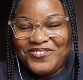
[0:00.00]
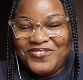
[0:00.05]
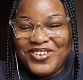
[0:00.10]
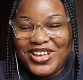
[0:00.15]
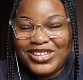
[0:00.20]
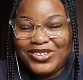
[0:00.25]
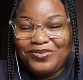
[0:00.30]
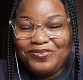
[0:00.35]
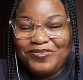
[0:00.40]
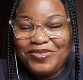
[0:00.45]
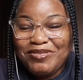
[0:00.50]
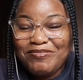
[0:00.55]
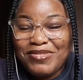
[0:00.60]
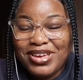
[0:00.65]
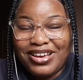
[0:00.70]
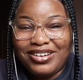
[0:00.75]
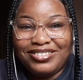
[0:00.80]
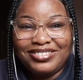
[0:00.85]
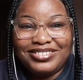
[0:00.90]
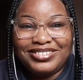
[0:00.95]
The first
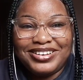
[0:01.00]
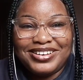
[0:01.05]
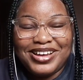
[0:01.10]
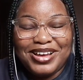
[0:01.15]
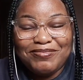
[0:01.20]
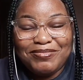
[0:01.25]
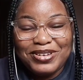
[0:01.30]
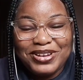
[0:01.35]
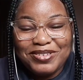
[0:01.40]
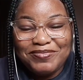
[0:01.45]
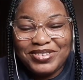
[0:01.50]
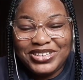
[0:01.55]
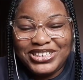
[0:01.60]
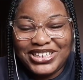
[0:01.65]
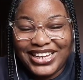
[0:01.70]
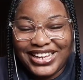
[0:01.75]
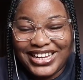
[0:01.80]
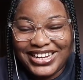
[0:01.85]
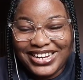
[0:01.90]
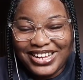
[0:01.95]
female I'm going to
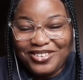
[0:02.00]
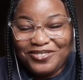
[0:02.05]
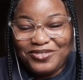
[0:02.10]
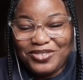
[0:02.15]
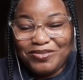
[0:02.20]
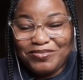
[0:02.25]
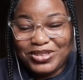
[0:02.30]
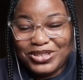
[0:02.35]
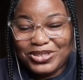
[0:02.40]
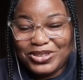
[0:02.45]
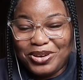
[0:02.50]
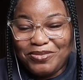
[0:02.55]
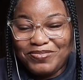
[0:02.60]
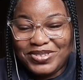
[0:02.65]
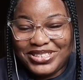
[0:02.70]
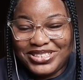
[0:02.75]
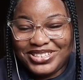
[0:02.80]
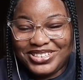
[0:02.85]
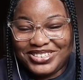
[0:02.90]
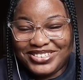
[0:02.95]
be checking out from this
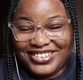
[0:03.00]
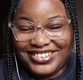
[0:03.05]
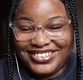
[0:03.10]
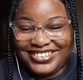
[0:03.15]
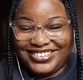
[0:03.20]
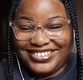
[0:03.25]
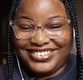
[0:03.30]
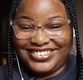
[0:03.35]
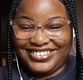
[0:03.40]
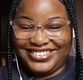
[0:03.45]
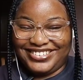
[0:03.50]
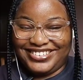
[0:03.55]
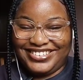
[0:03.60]
competition.